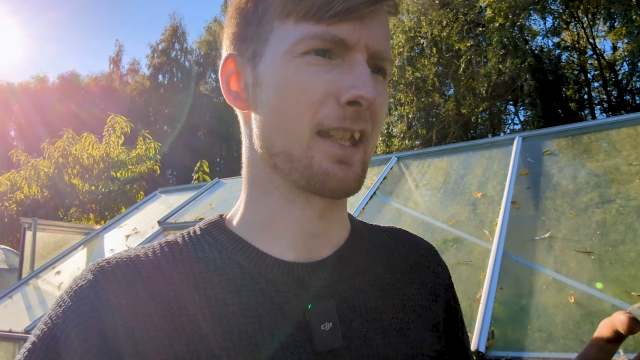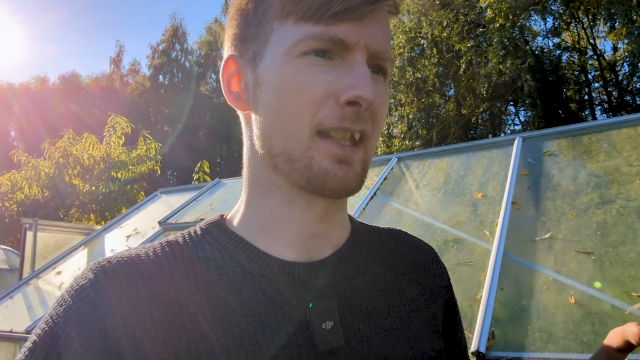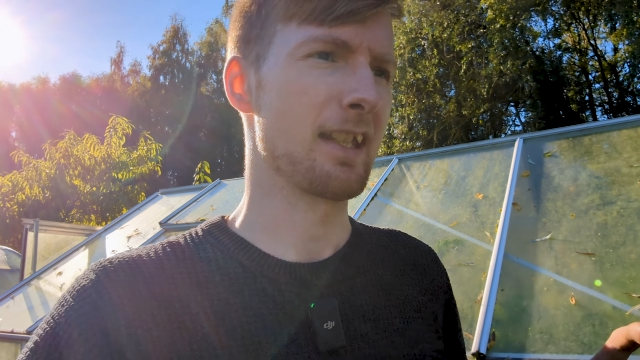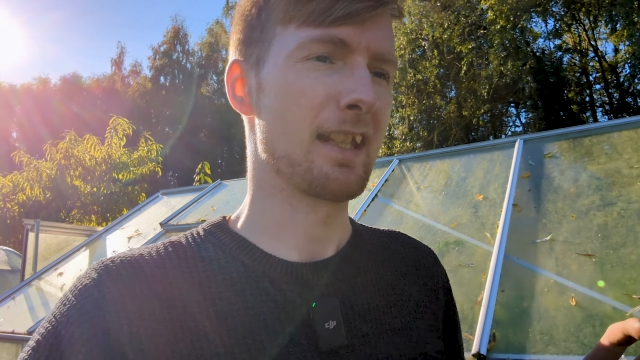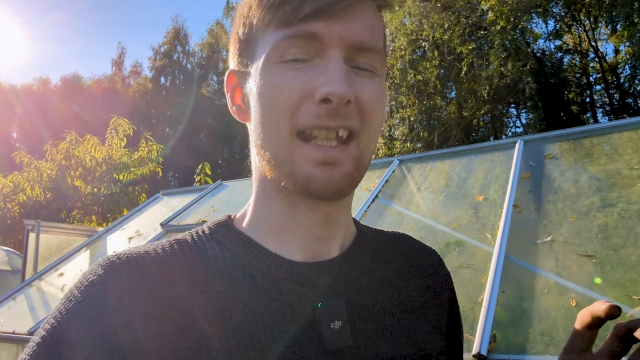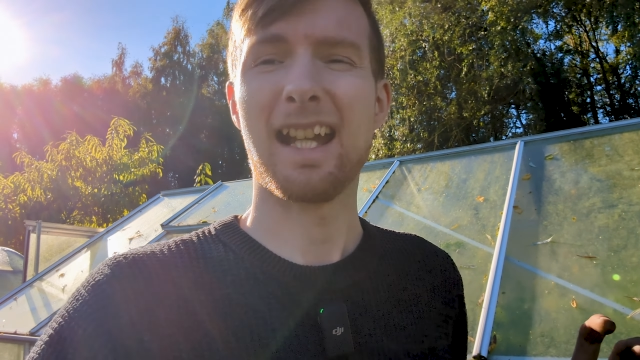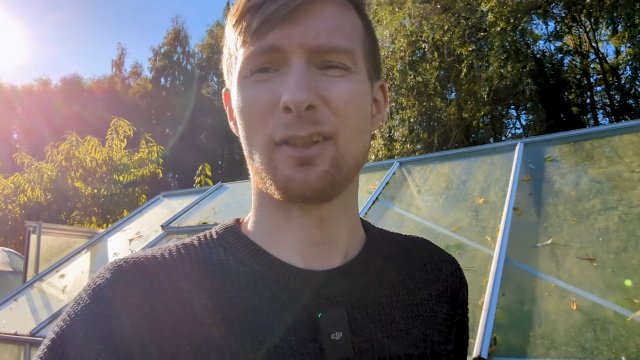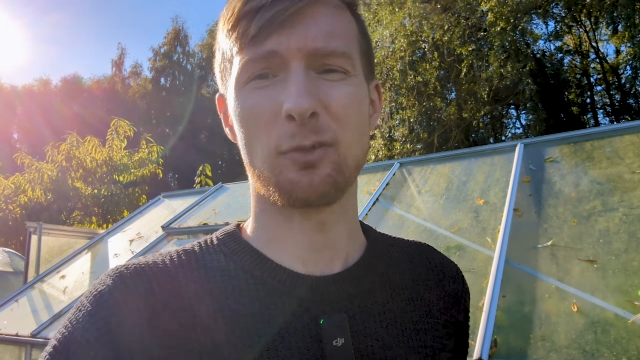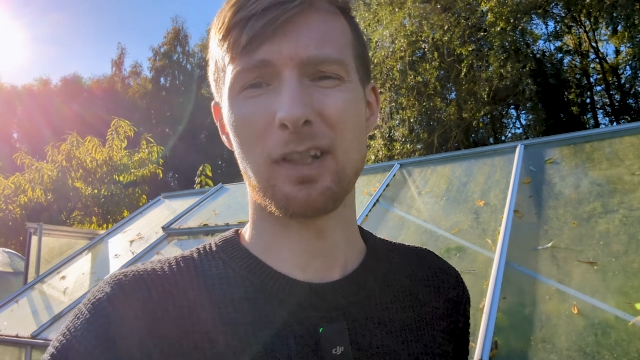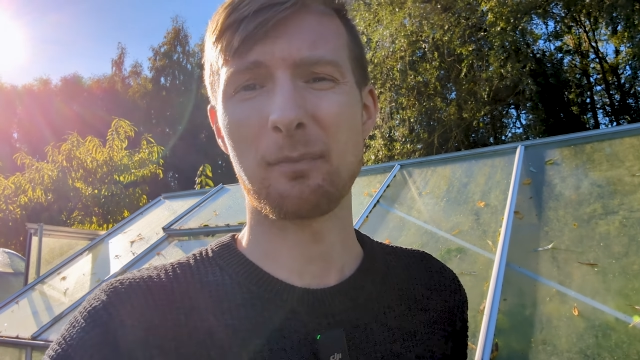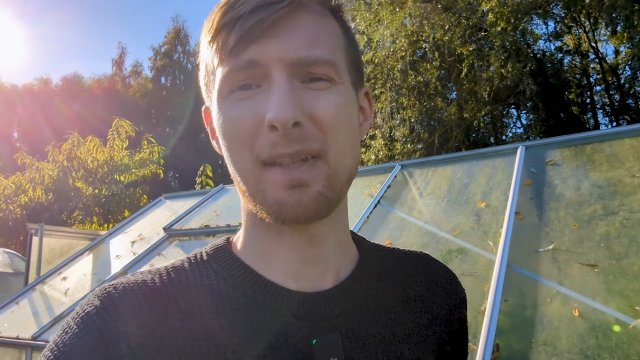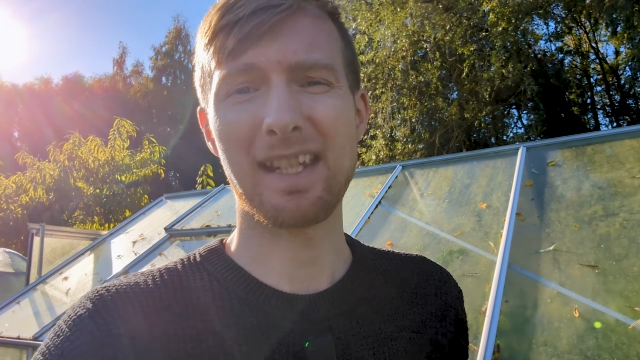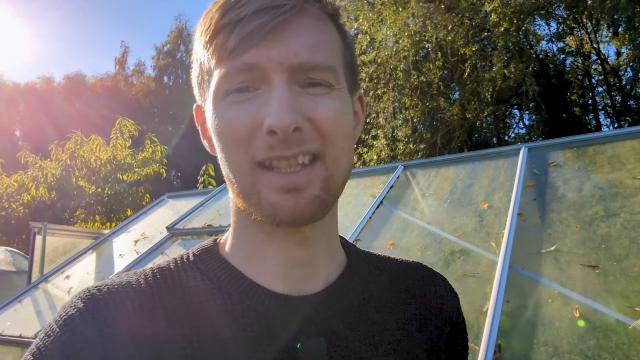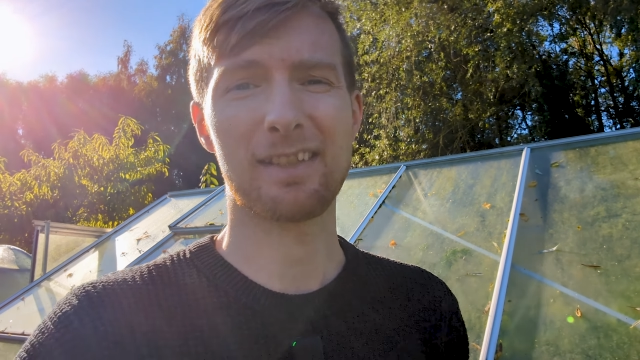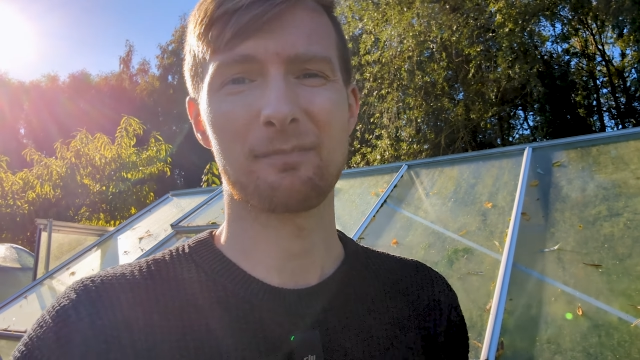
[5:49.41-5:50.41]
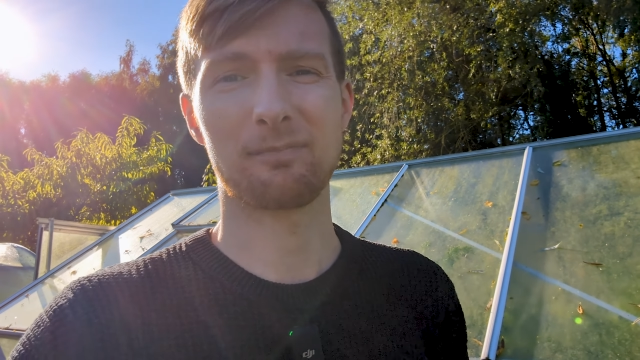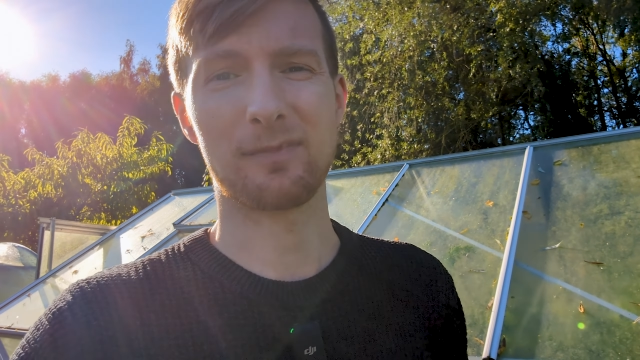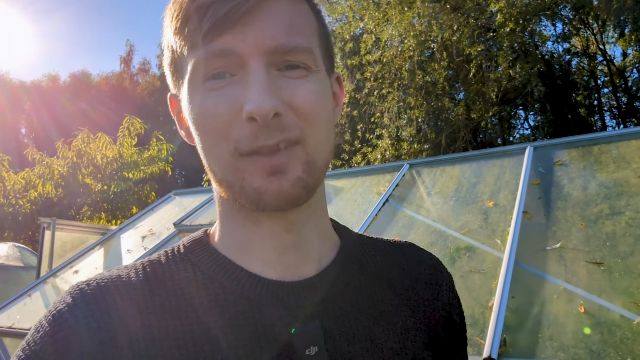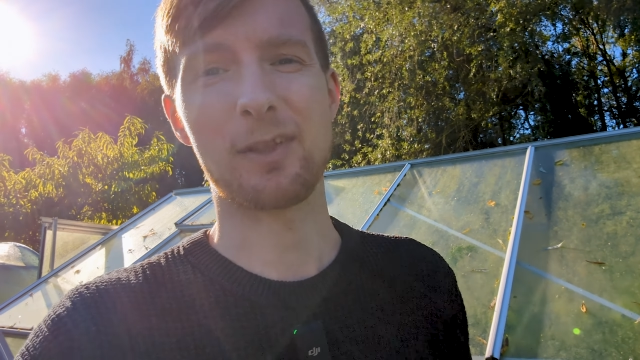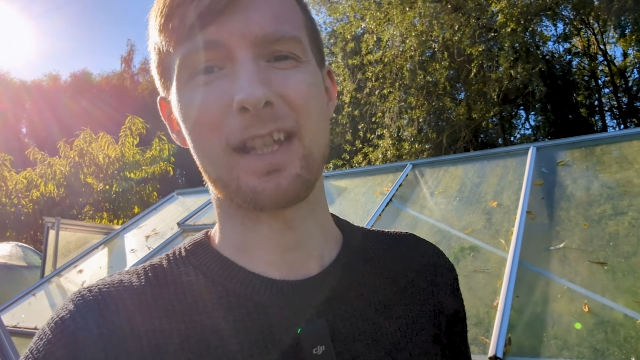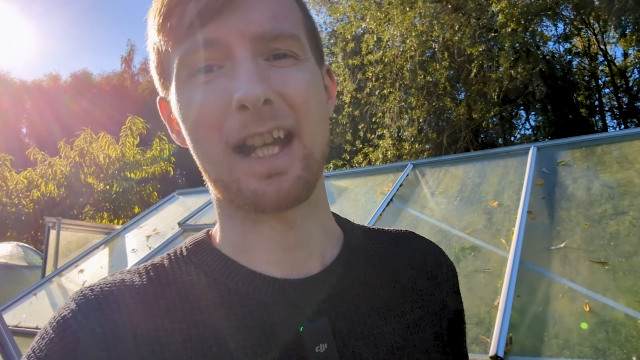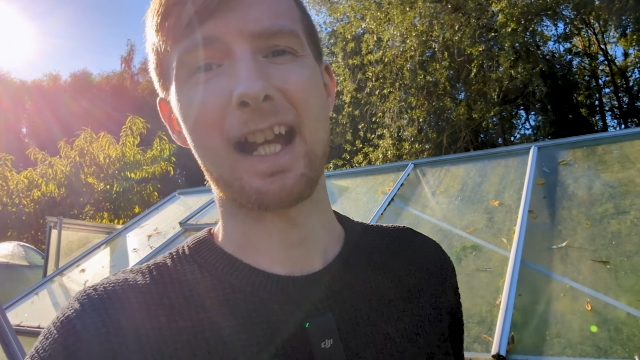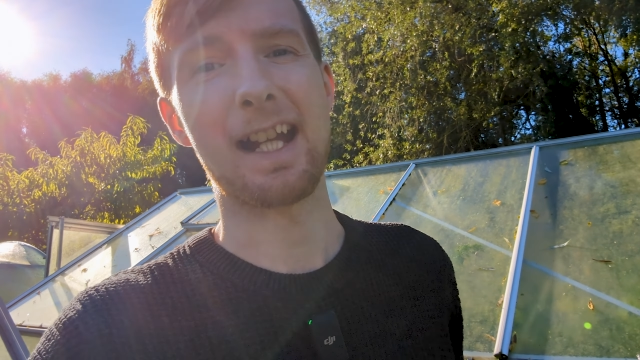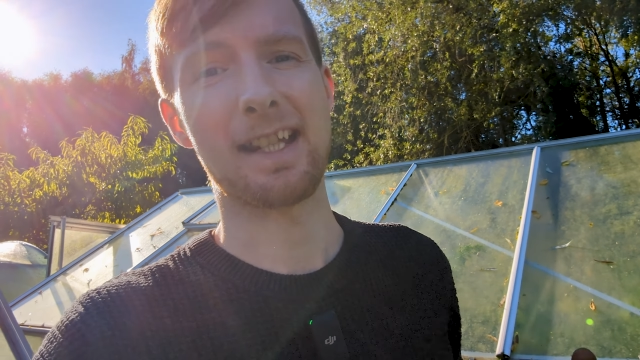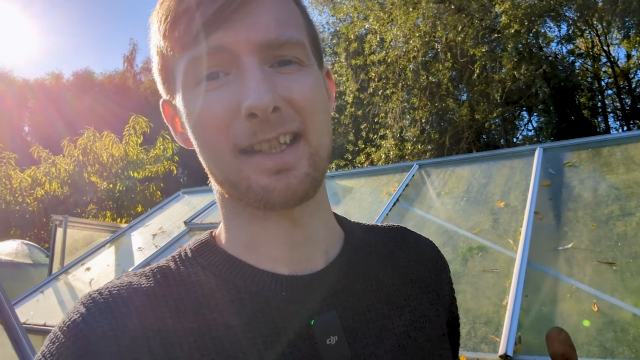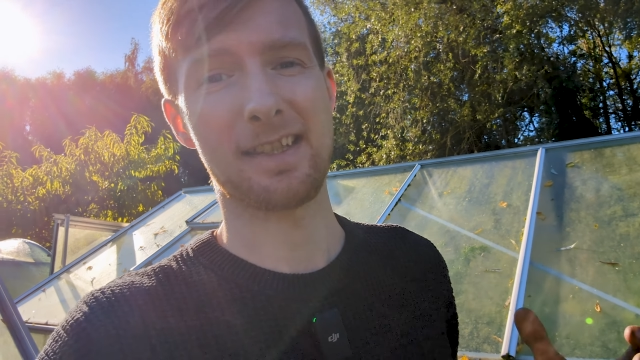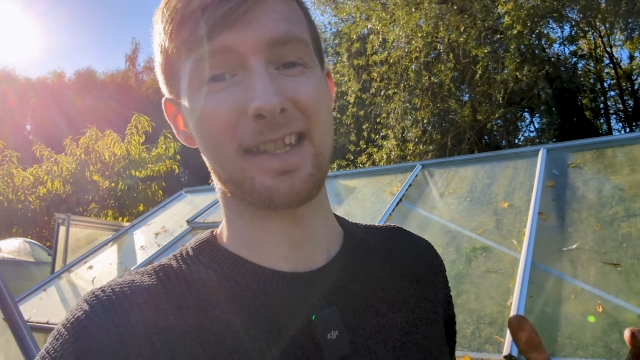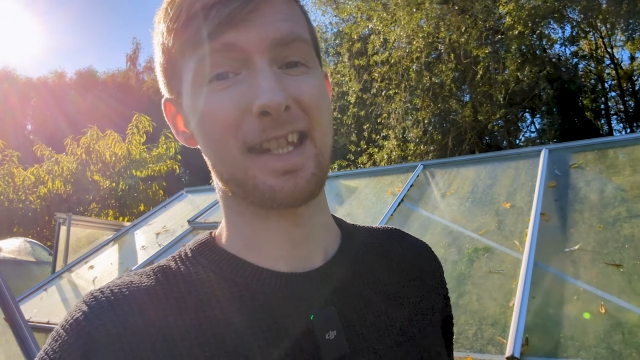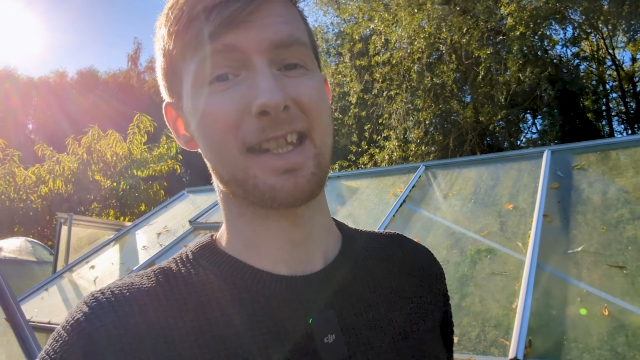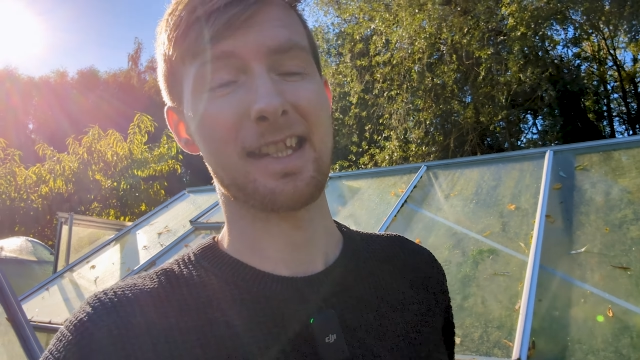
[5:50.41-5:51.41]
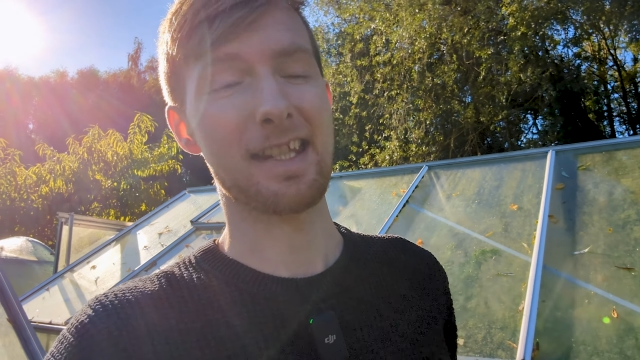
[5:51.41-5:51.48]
don't want to make you guys dizzy.